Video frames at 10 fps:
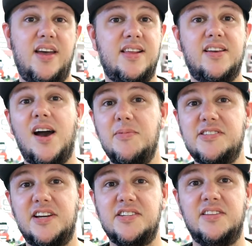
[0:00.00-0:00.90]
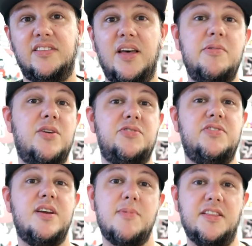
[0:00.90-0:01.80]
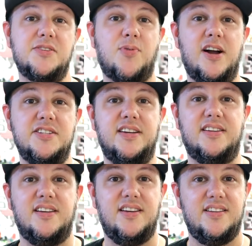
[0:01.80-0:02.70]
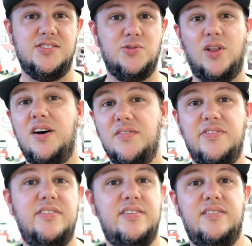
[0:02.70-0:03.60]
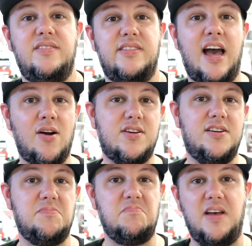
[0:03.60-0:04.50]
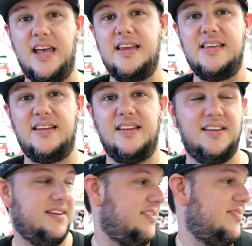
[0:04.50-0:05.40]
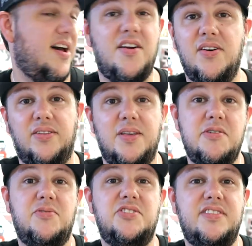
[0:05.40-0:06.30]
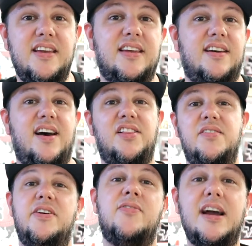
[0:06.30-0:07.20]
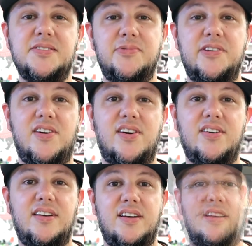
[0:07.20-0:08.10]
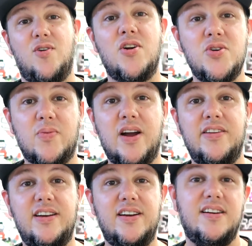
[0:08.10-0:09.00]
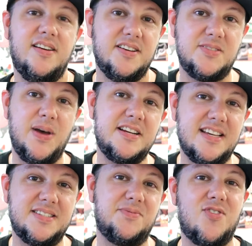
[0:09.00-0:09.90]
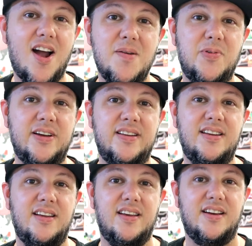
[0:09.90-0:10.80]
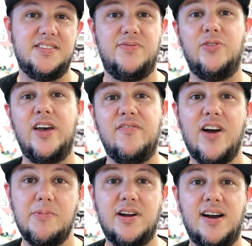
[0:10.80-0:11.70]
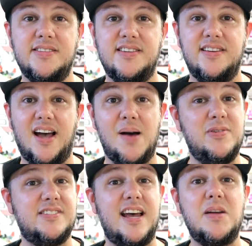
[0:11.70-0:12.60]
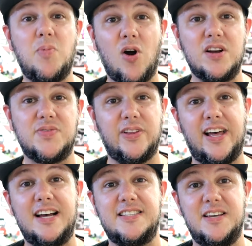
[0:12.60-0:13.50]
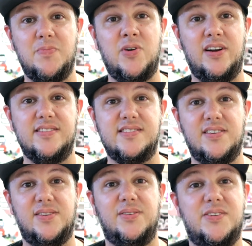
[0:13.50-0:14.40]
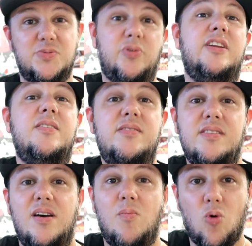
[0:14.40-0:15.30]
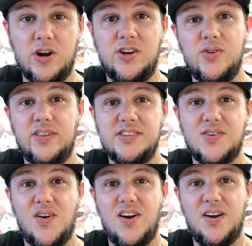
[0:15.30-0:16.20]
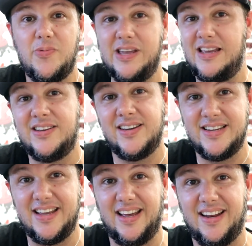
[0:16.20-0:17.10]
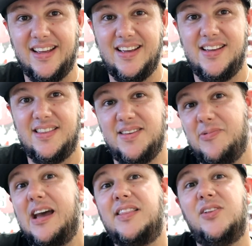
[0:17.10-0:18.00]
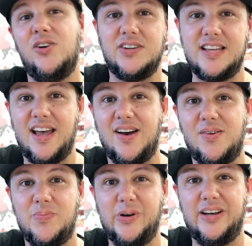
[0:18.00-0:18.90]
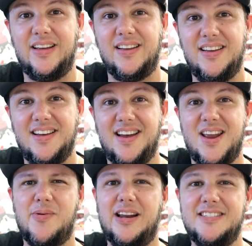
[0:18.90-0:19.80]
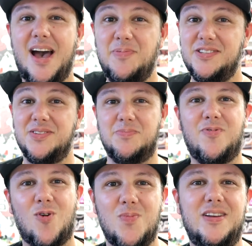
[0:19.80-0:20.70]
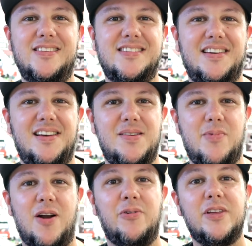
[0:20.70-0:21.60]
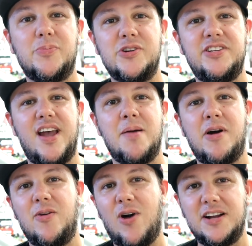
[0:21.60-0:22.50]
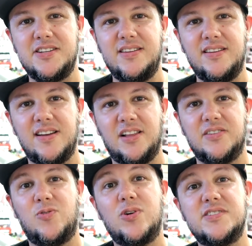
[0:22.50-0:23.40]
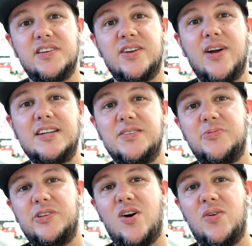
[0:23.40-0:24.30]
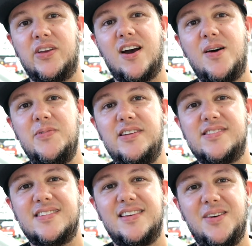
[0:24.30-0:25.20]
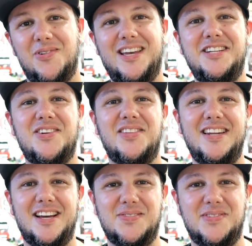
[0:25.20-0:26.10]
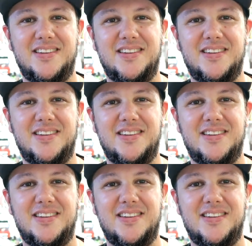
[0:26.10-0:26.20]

And in the comment section, let me know what you think about this project. Do you love the, the outcome? Hate it? I don't know. Let me know what you think. I love interacting with y'all. If you are new around here, smash that subscribe button because if you like Viper content, I've been stacking parts for the last eight months. So there's plenty more to do to this car. We ain't done yet. We got the look down, but now we're gonna tap into the performance. But I really appreciate everybody watching. I look forward to interacting with y'all in the comments, and we'll catch y'all in the next